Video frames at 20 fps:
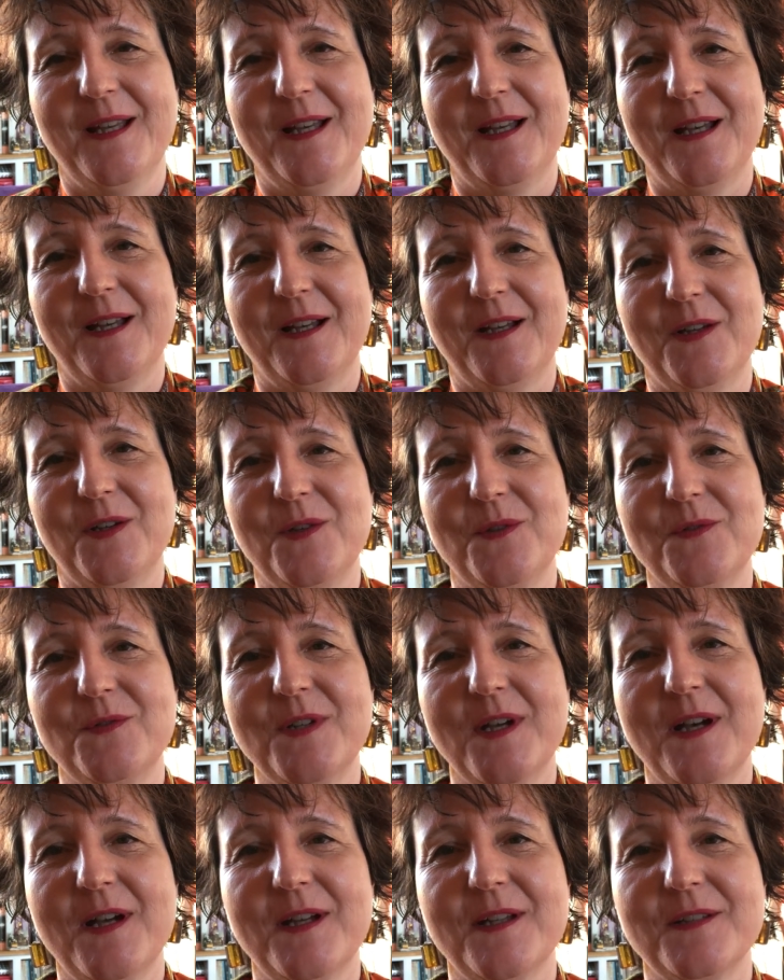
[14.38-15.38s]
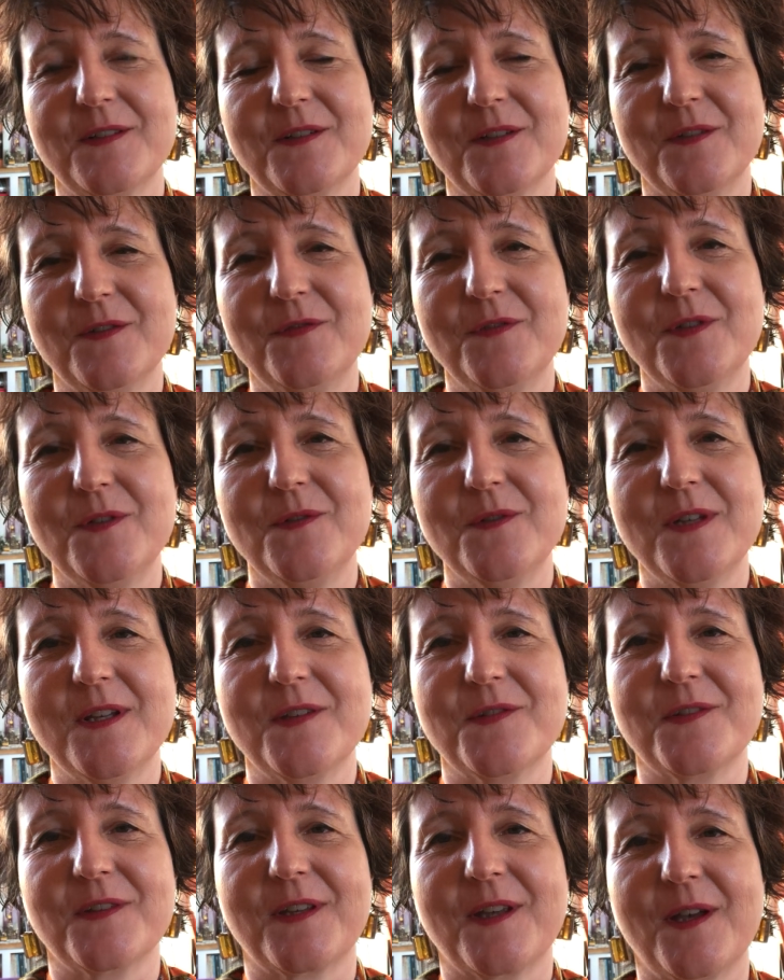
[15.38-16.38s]
who died a few
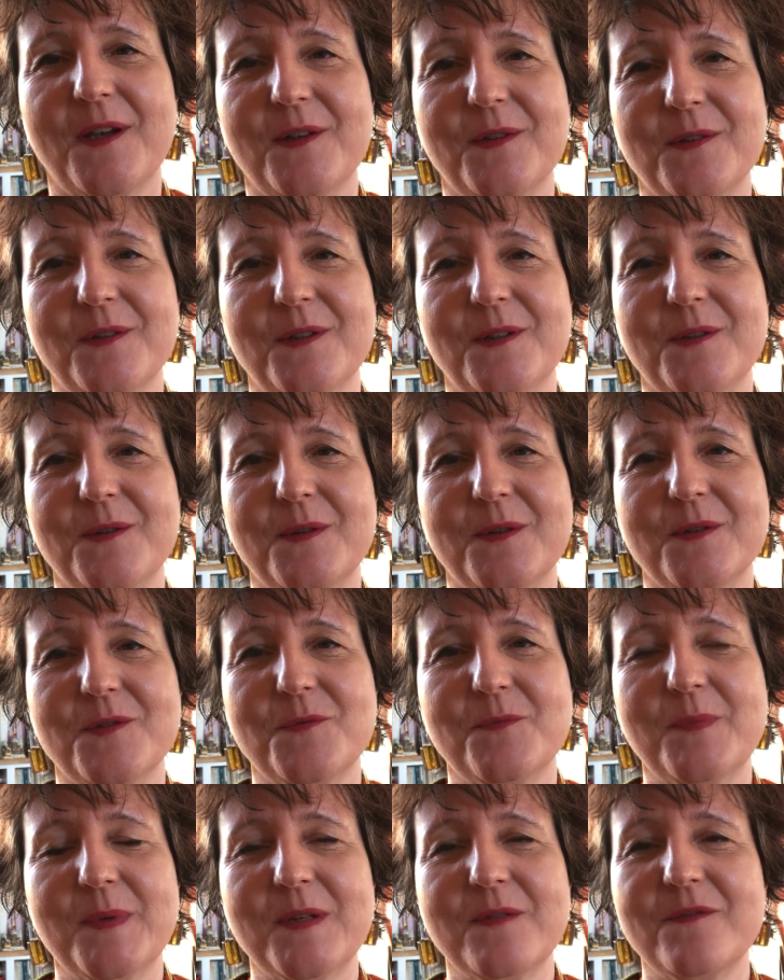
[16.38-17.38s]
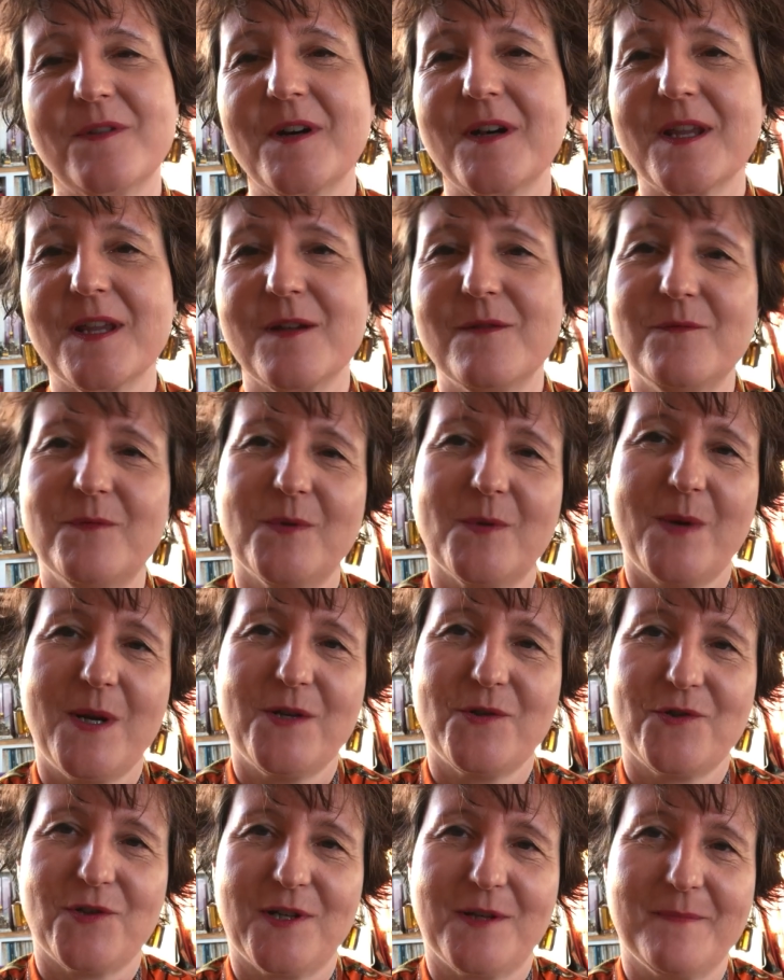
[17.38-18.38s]
years ago, who has been very
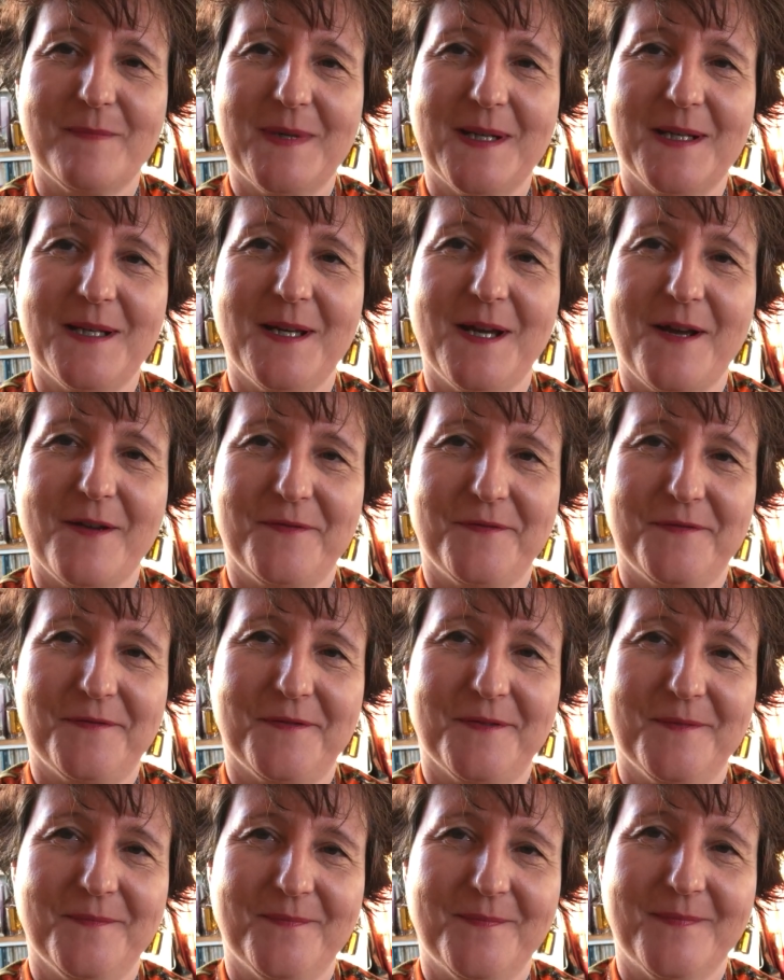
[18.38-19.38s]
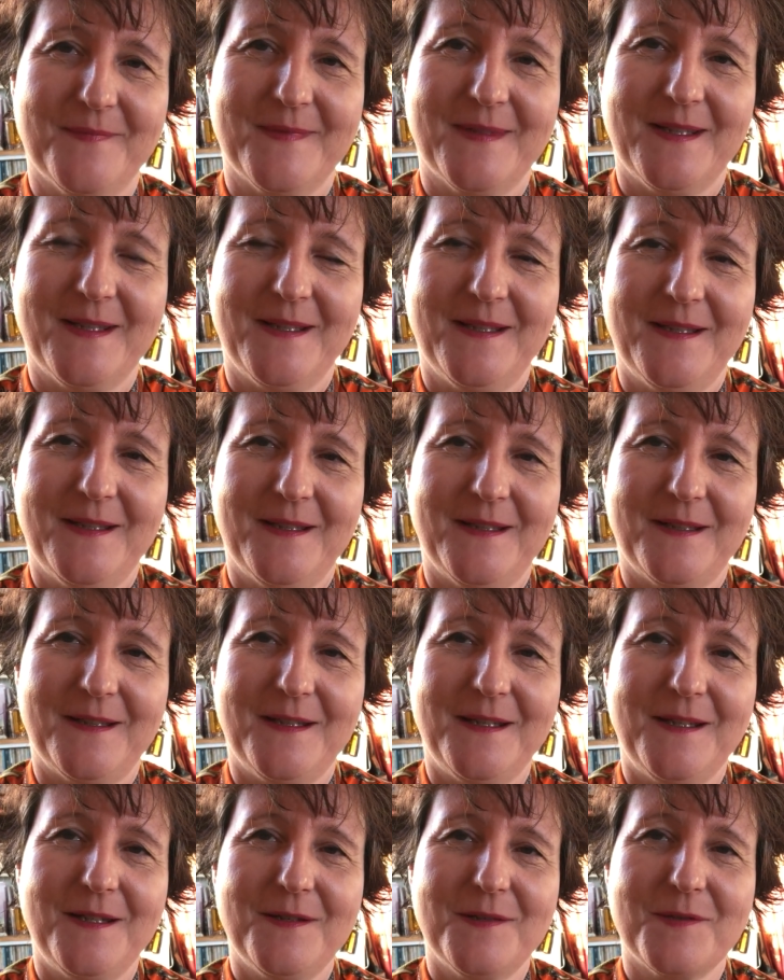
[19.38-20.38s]
influential in my life. And
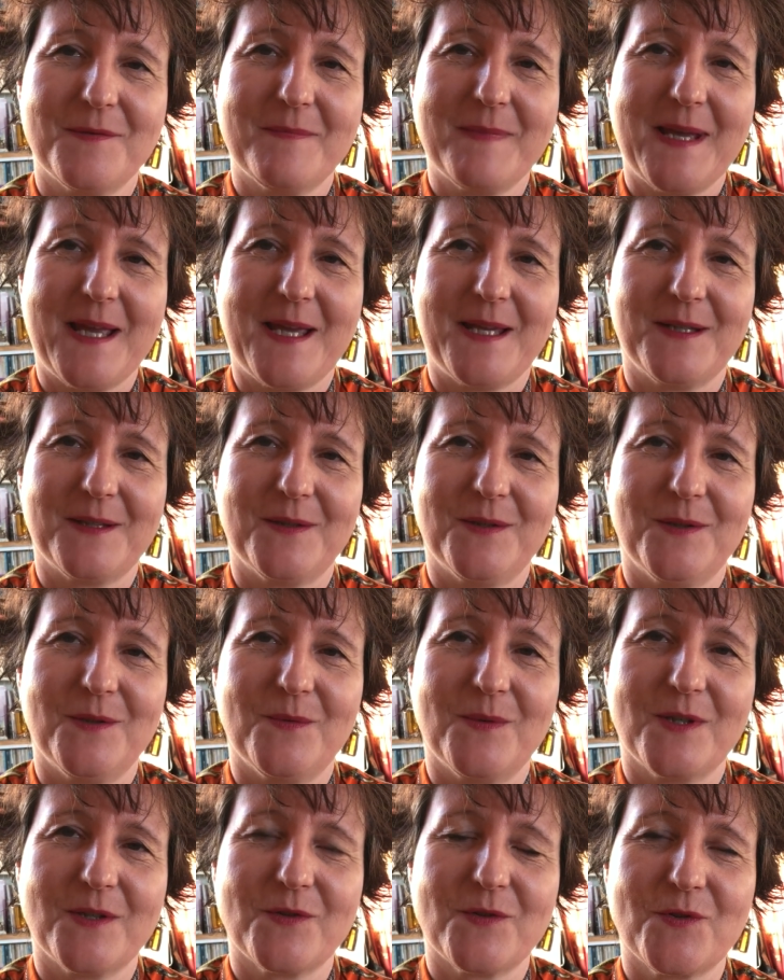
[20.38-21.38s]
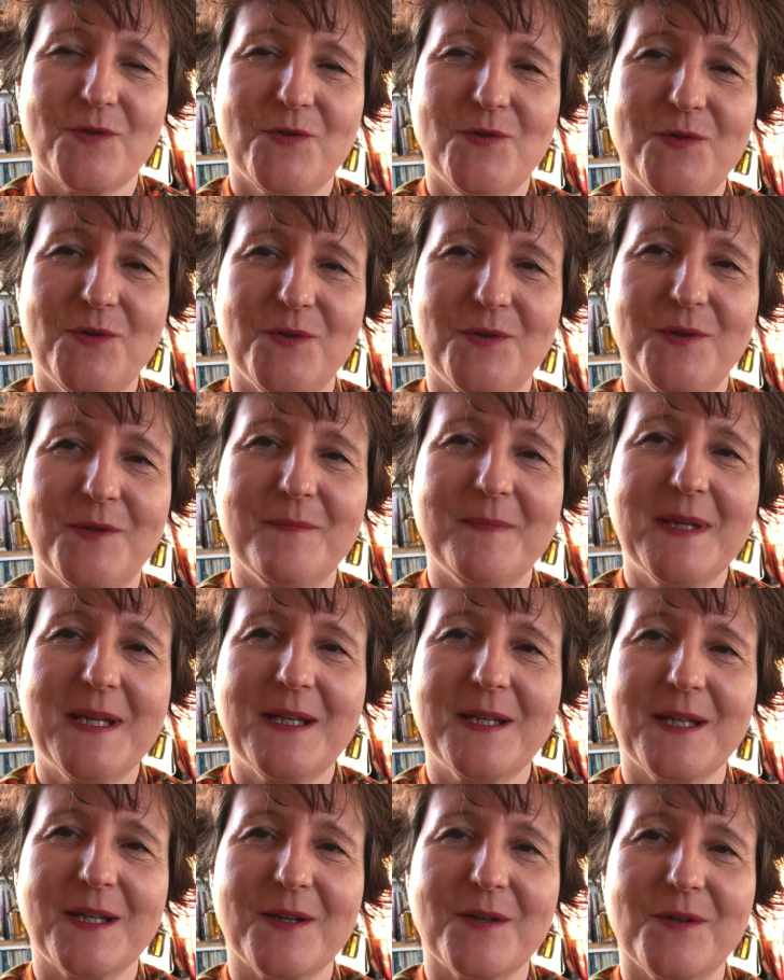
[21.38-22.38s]
he is a man who understood the
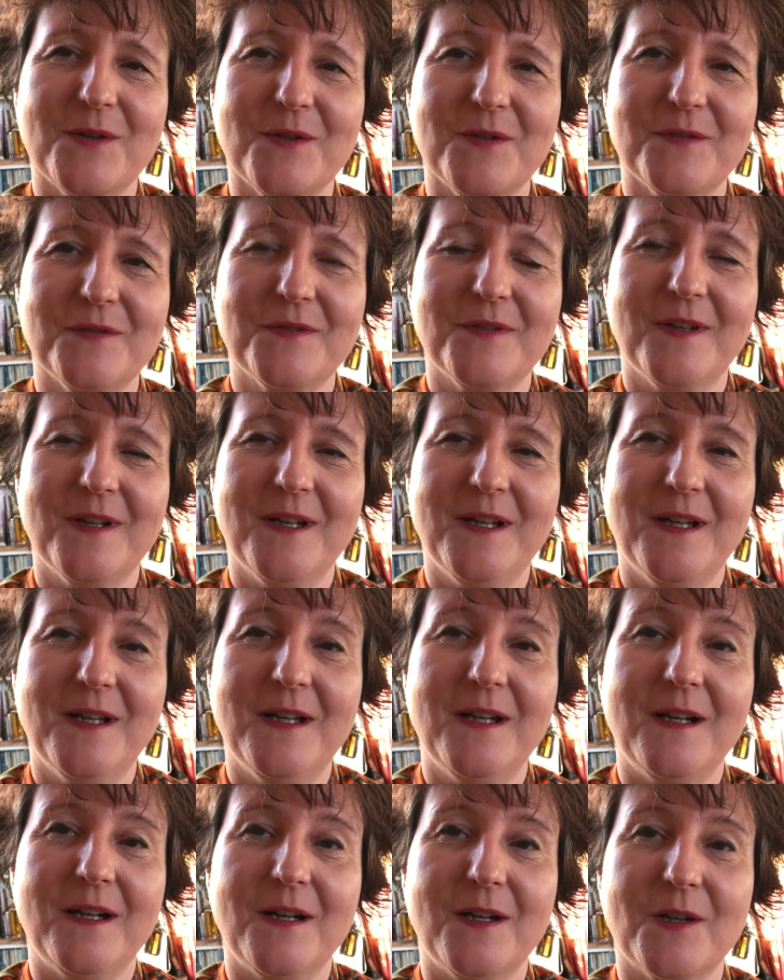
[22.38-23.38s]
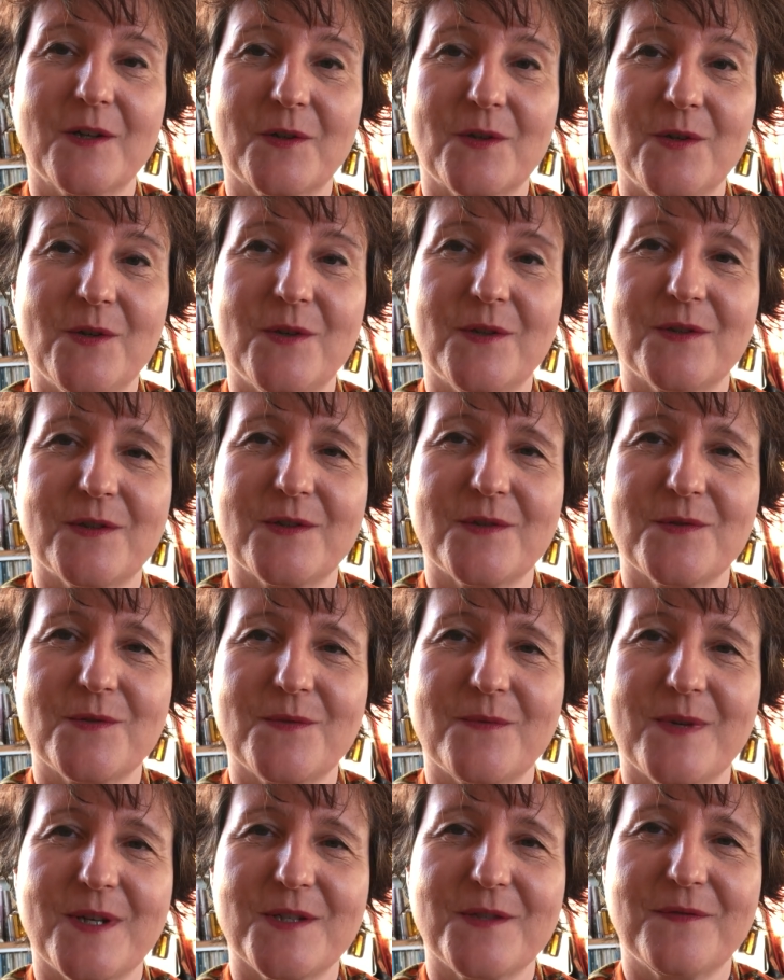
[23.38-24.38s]
meaning of our God is
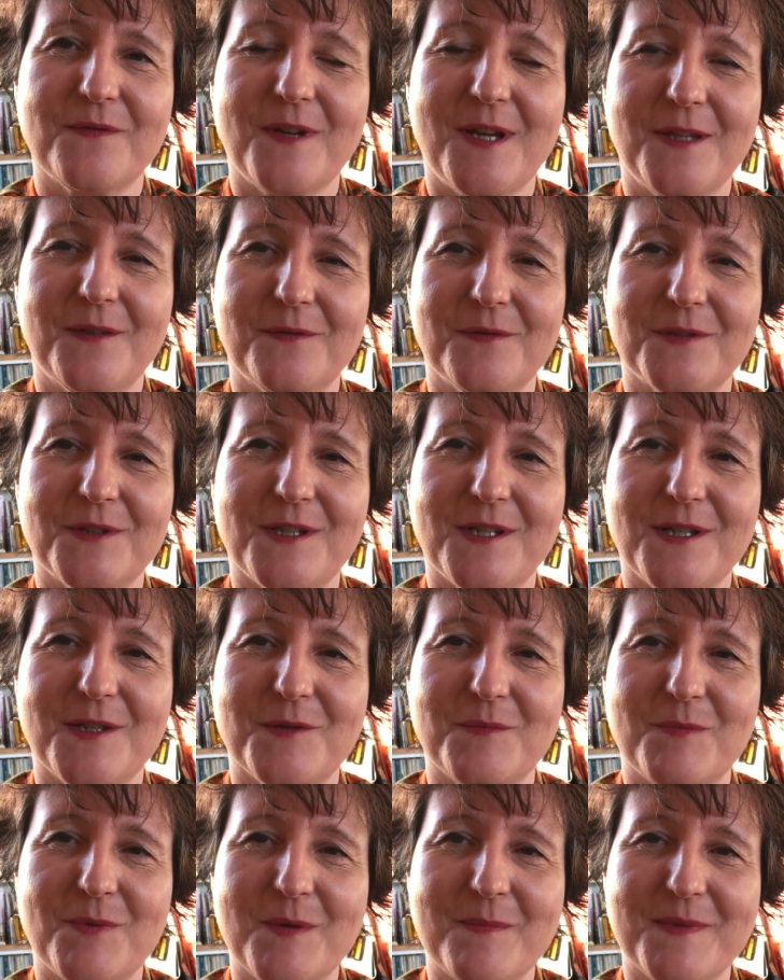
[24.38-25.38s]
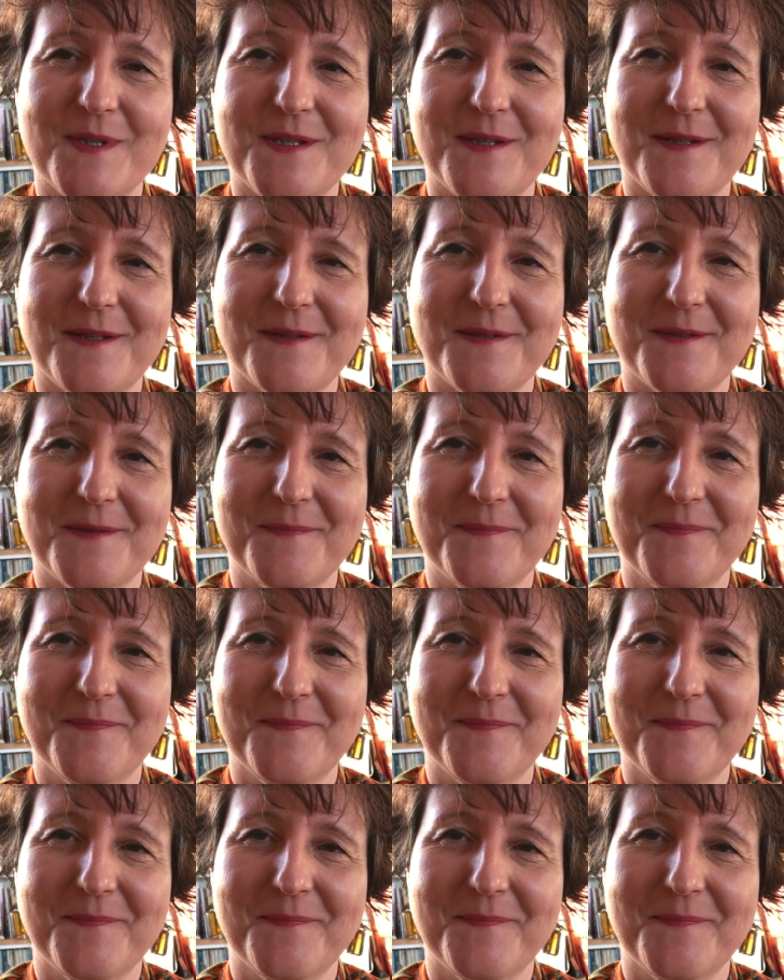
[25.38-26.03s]
always faithful to his promises.